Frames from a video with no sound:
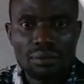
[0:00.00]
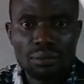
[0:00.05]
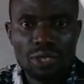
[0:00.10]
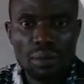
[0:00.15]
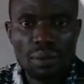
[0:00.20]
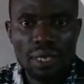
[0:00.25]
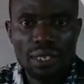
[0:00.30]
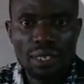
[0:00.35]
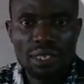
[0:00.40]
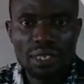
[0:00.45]

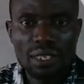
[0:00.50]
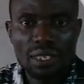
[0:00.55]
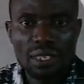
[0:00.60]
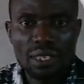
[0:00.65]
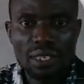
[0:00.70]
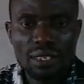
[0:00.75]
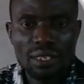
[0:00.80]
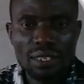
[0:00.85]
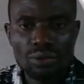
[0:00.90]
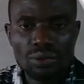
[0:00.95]
So
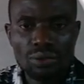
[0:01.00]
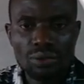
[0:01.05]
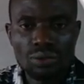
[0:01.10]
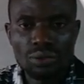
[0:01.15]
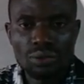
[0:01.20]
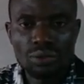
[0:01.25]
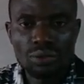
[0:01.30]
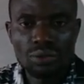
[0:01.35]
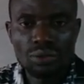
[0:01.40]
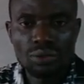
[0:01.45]
the
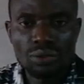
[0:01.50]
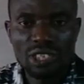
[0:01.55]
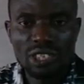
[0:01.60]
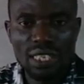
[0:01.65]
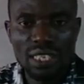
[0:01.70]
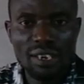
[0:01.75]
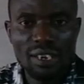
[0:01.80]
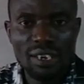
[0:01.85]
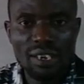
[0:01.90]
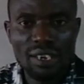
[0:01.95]
T now will
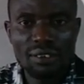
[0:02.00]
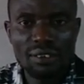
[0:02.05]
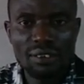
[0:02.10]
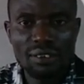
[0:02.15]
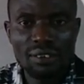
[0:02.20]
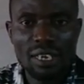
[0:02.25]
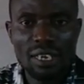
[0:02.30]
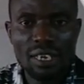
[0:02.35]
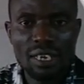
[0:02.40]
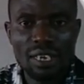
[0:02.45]
now be
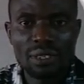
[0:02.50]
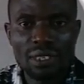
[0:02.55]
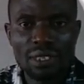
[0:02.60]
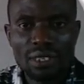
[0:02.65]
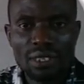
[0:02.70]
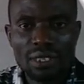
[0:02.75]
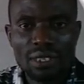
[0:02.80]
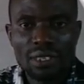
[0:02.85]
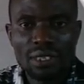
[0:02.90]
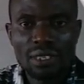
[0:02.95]

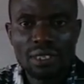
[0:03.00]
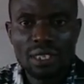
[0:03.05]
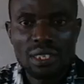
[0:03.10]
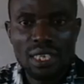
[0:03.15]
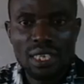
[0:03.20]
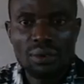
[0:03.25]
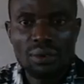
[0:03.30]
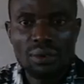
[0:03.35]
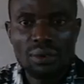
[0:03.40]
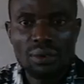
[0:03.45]
3 here,
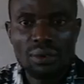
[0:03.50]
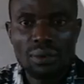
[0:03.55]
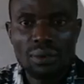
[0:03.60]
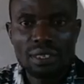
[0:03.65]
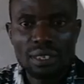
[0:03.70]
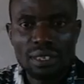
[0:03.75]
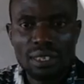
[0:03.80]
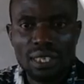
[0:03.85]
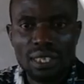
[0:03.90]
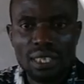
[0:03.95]
1,
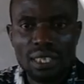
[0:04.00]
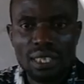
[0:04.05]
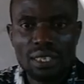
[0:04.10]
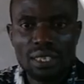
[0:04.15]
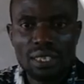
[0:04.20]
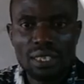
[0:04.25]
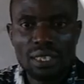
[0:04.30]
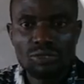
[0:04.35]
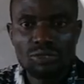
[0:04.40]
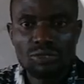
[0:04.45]
3 in
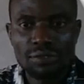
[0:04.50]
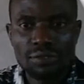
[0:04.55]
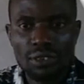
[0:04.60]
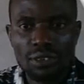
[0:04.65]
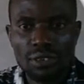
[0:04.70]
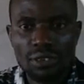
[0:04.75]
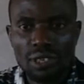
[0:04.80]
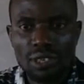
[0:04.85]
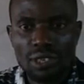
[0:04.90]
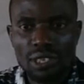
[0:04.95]
24,
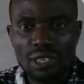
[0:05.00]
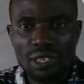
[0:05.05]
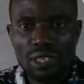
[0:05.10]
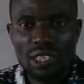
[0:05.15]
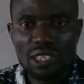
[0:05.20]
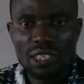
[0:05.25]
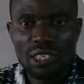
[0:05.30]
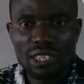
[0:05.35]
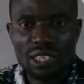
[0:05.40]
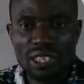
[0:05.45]

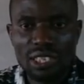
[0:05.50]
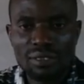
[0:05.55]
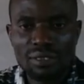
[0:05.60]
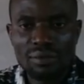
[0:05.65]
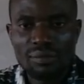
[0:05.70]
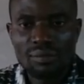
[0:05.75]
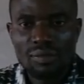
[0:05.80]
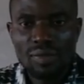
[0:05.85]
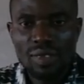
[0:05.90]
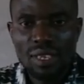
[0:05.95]
8.
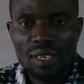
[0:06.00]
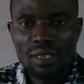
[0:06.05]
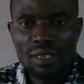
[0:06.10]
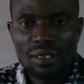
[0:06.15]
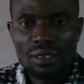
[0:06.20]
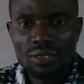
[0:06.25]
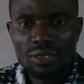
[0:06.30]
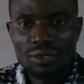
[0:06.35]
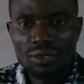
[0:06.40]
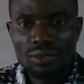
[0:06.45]

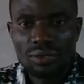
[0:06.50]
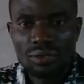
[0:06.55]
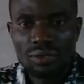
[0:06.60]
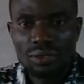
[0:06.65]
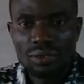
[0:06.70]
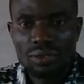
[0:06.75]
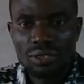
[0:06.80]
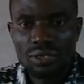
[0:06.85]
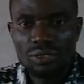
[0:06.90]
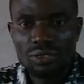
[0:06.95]
So it's going
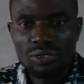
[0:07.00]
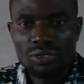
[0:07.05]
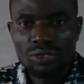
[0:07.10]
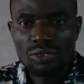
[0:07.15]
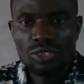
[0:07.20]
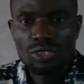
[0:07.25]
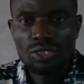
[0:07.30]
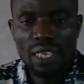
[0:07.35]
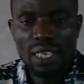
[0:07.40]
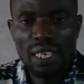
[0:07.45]
to be
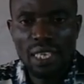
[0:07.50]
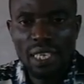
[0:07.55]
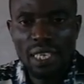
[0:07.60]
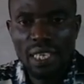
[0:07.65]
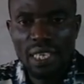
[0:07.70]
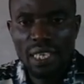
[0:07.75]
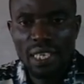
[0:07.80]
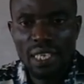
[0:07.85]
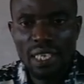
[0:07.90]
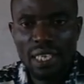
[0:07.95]
8
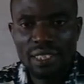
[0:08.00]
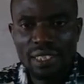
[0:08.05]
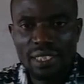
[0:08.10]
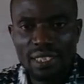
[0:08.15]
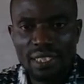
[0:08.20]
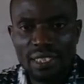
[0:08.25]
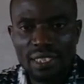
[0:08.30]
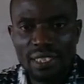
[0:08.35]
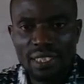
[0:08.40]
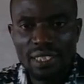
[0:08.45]

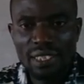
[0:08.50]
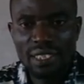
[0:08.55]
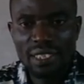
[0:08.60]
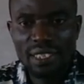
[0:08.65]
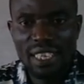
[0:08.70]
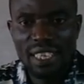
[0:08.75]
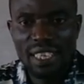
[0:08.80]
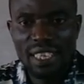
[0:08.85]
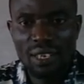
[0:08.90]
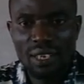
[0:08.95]

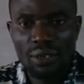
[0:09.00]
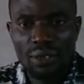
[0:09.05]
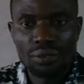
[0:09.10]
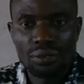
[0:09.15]
seconds.